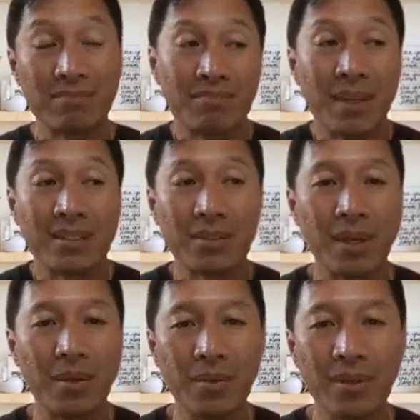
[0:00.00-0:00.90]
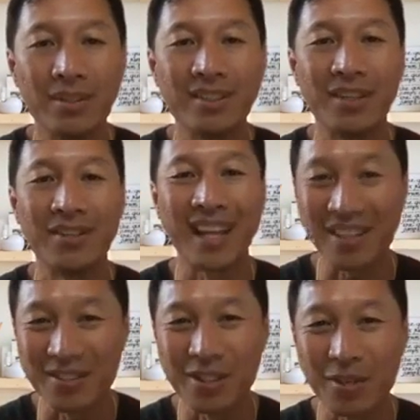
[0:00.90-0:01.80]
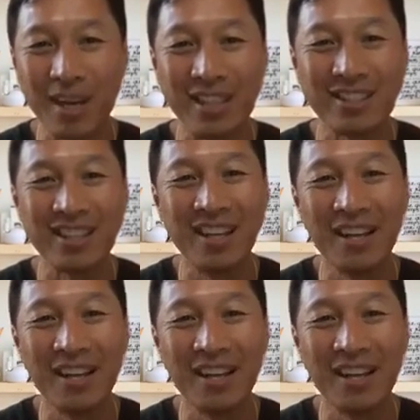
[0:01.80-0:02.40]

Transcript: makes a great world. So thank you so much